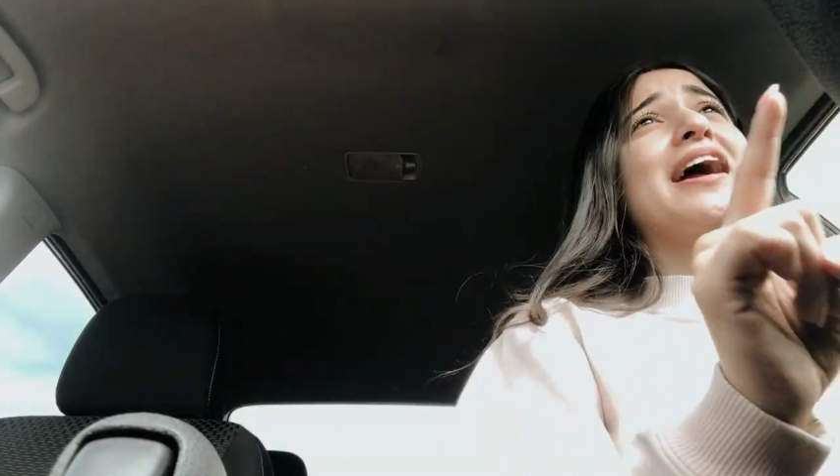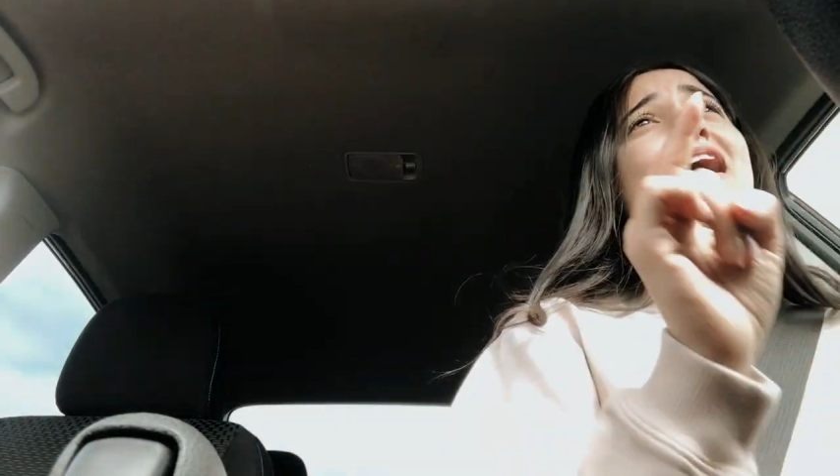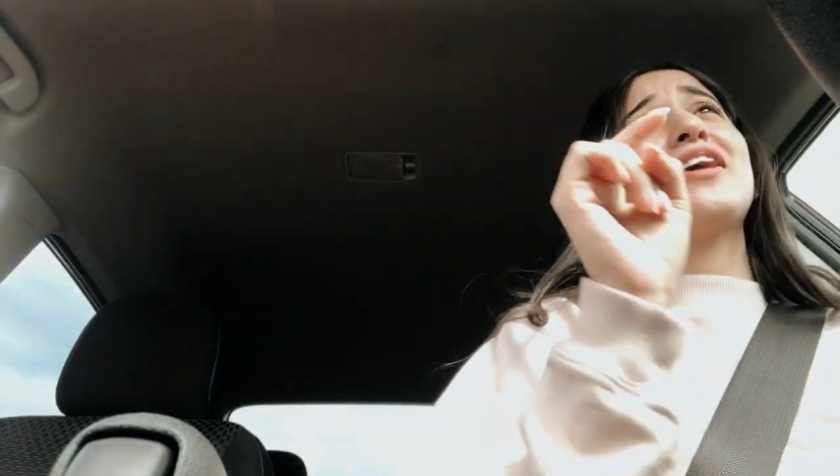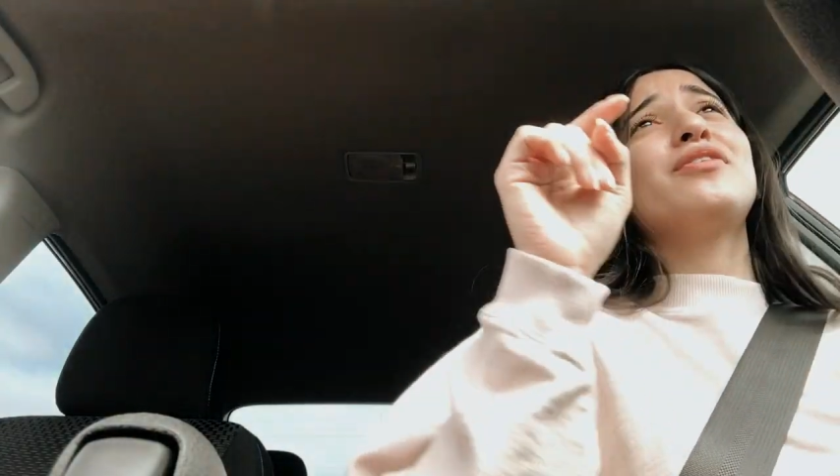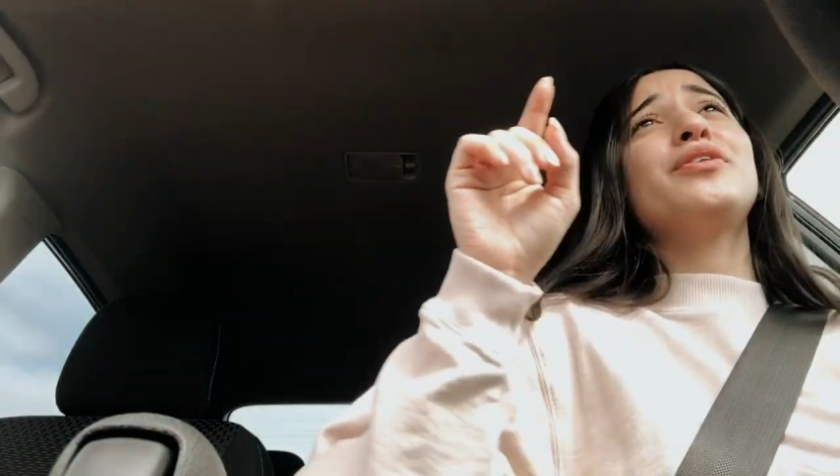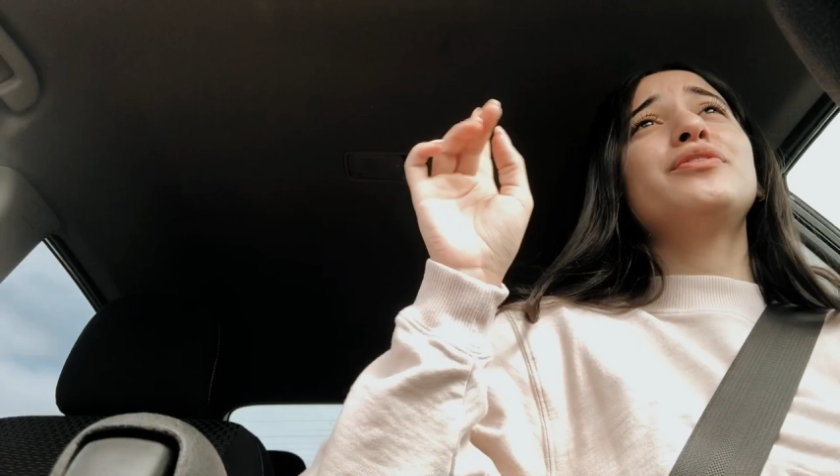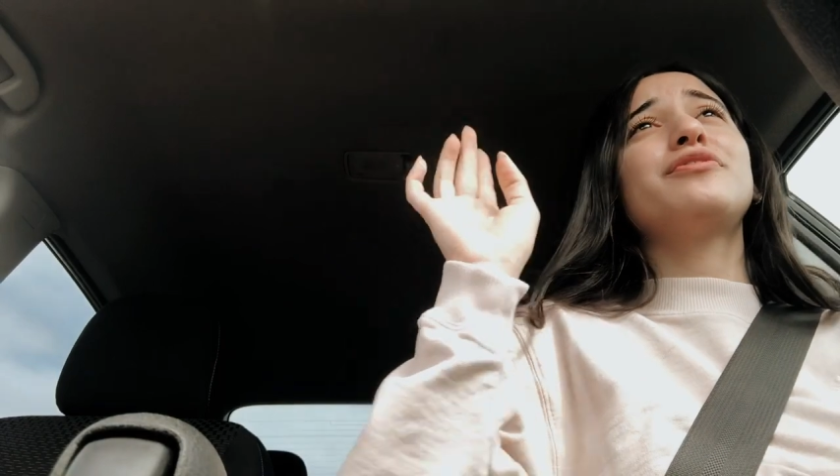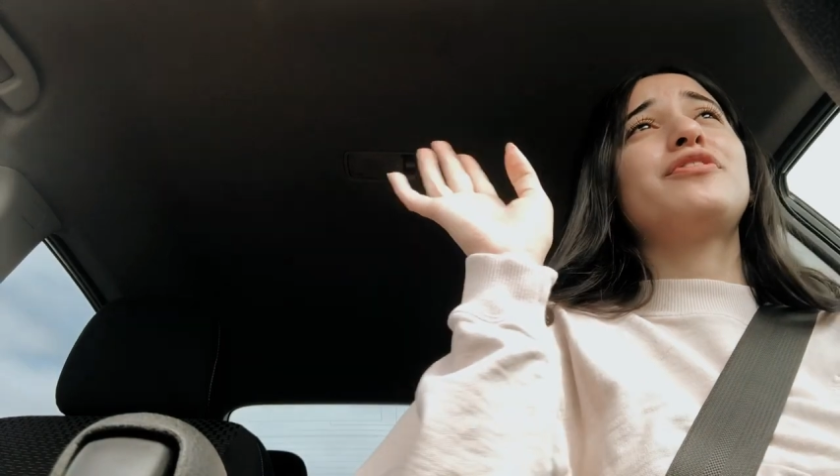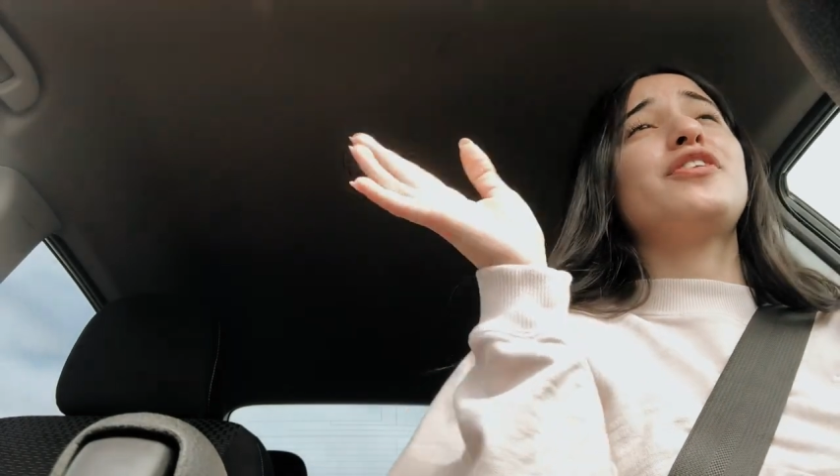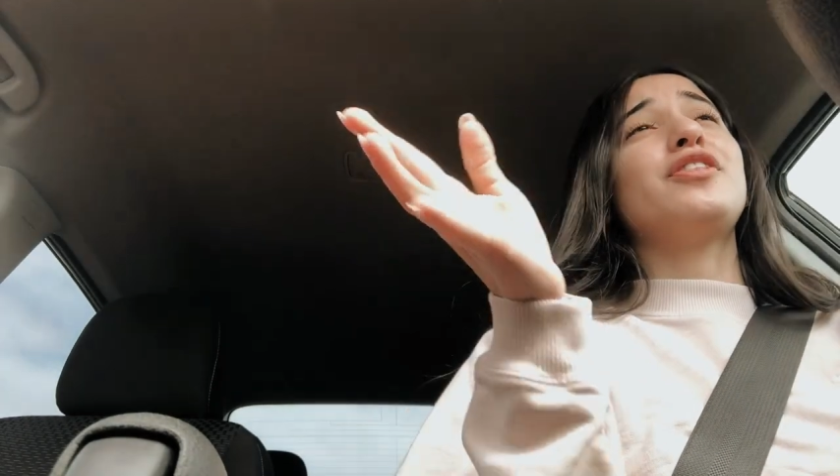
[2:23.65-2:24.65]
I go,
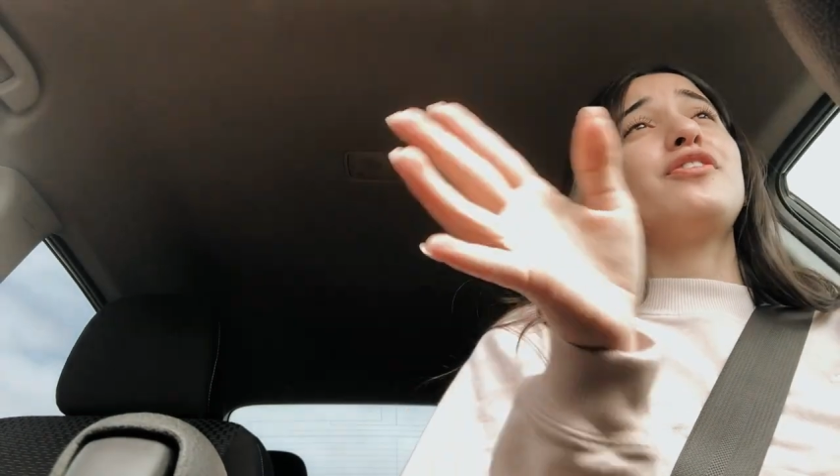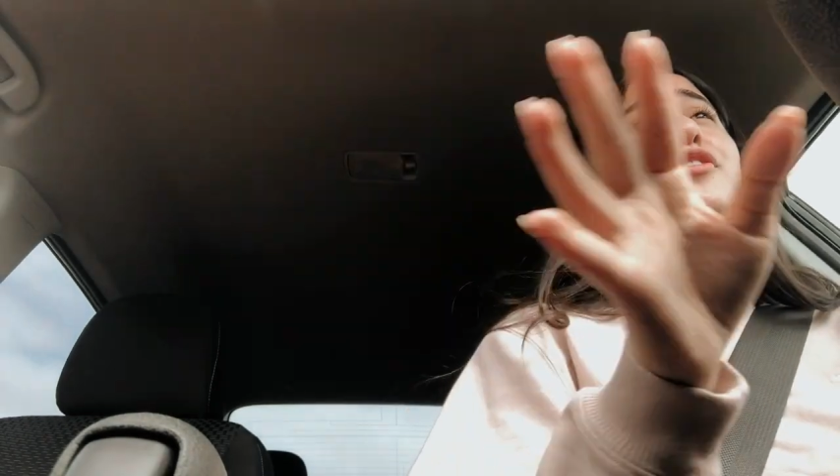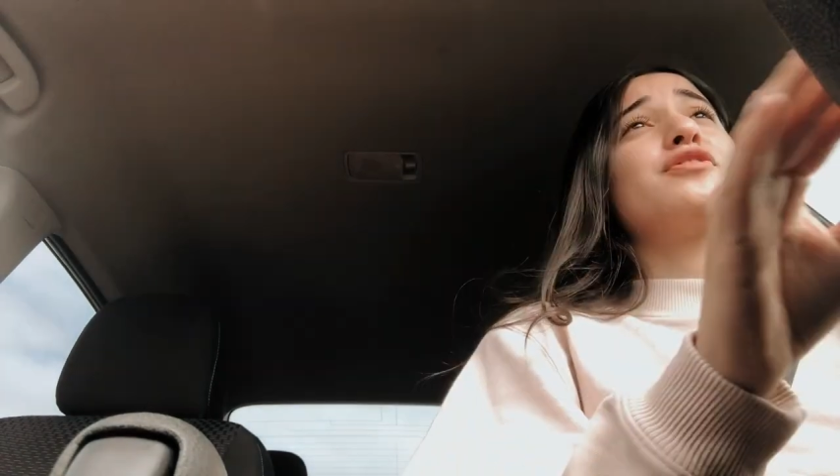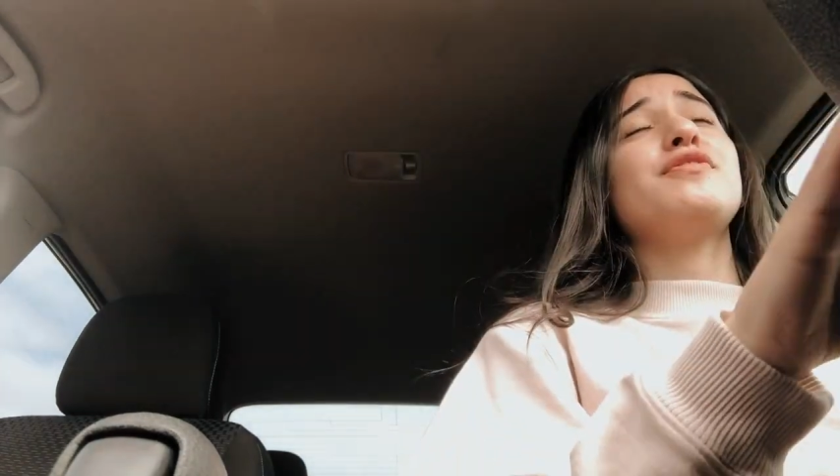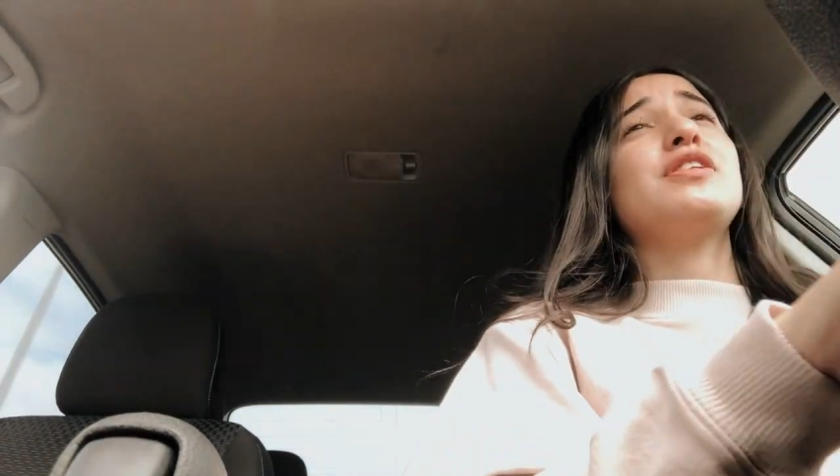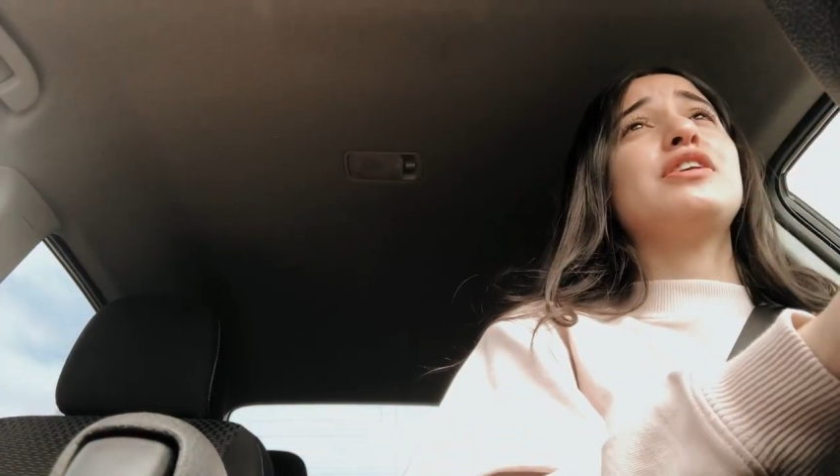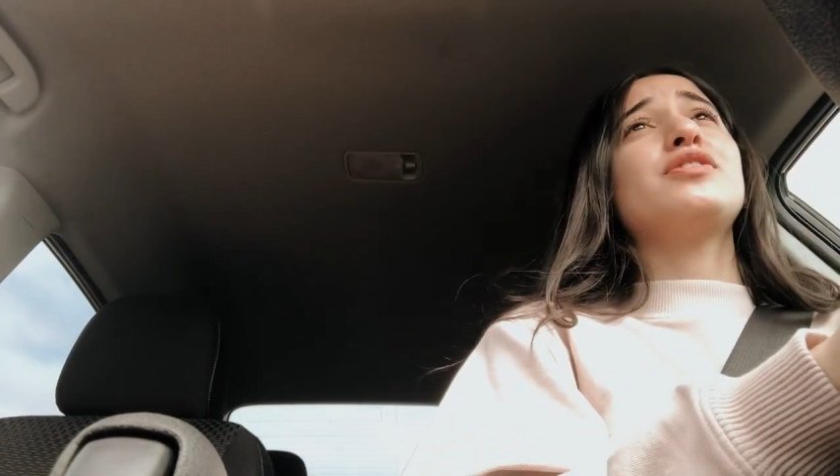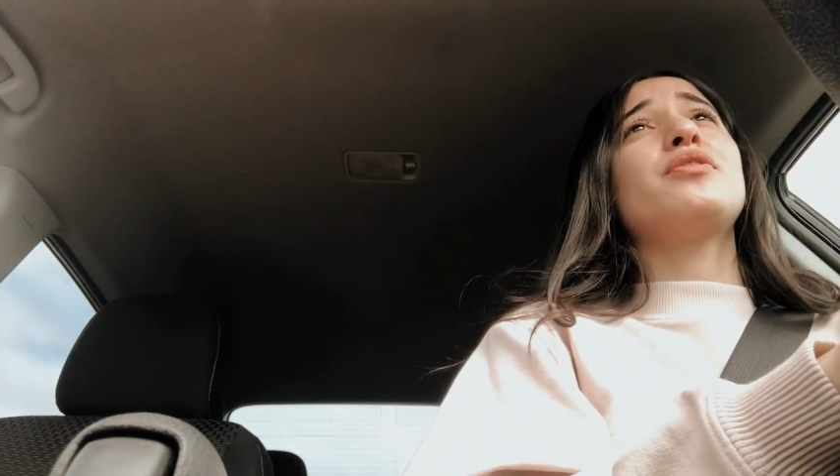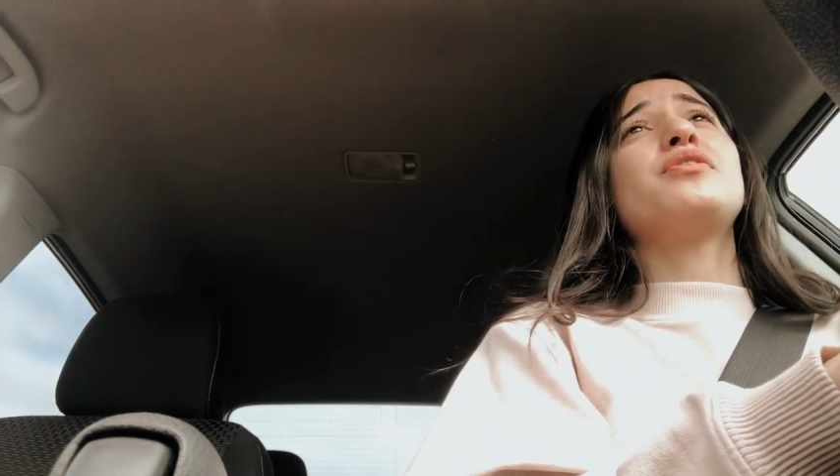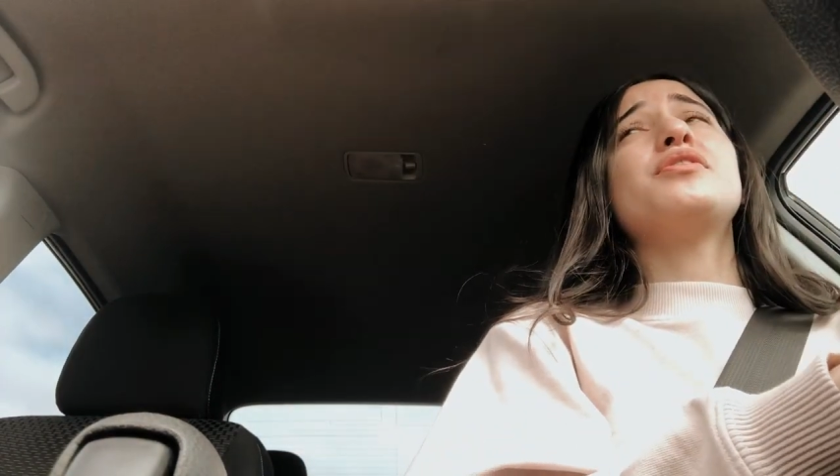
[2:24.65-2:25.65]
for those of you that
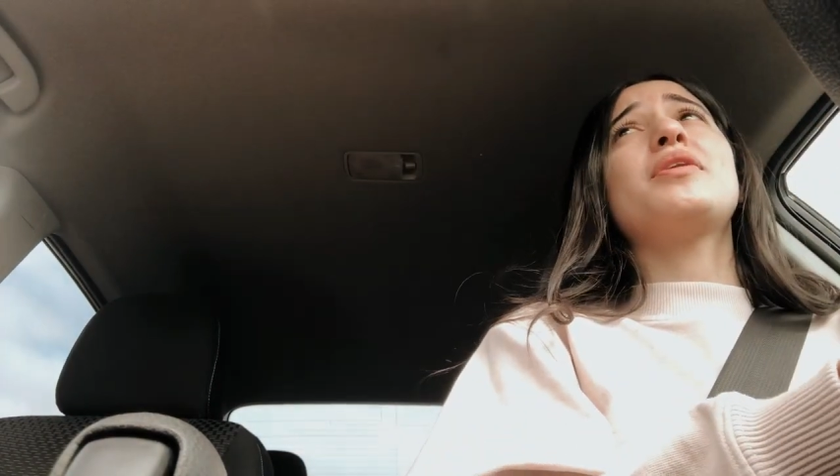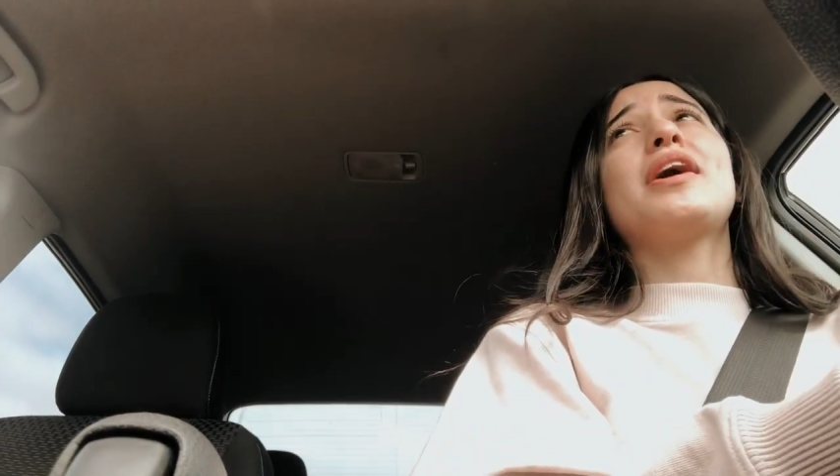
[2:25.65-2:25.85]
don't know,